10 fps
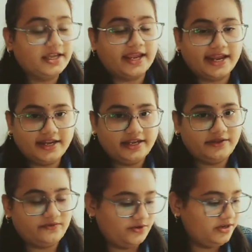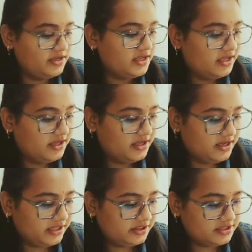anti-war,
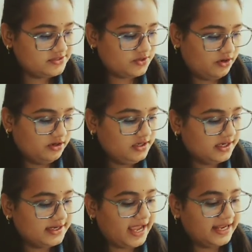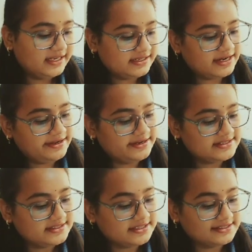in the song, Dylan
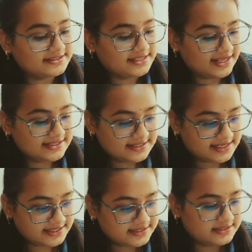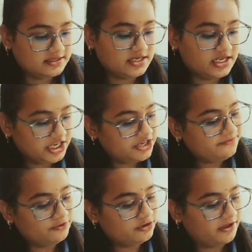addressed the senseless
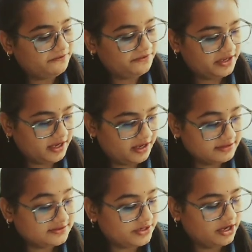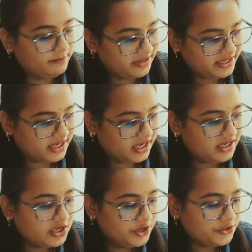need for
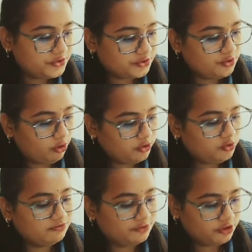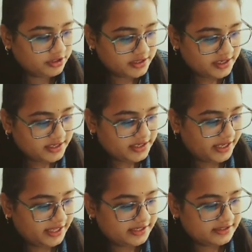America to go to war
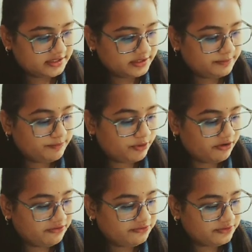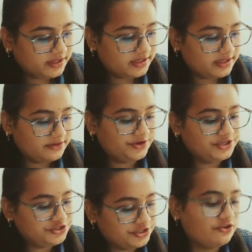and the
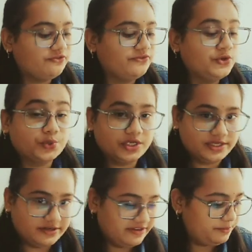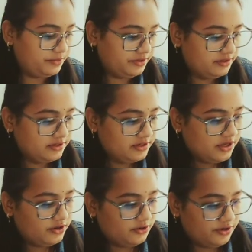proliferation of nuclear weapon.
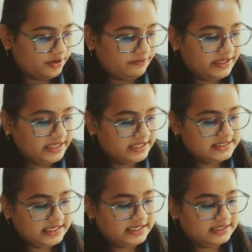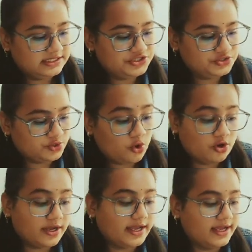Or we can say this
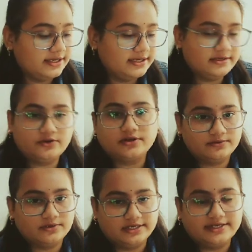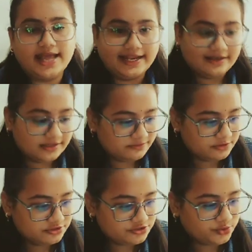song
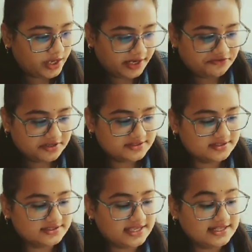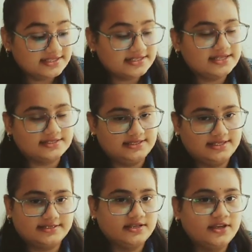Dylan wants to address the
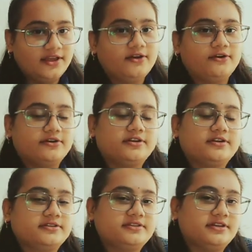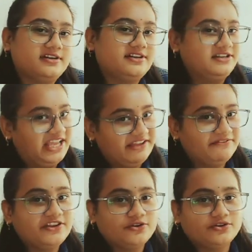senselessness, or
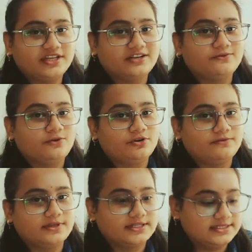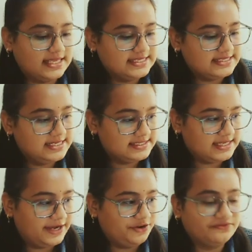we know that war were
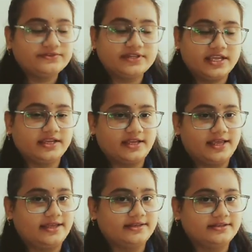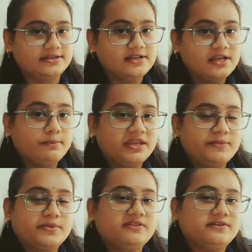senseless kind of thing, and
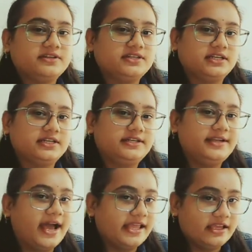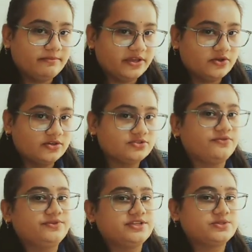people were dying because
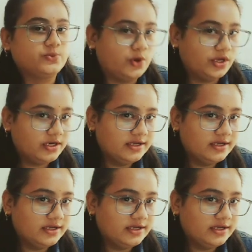of this war,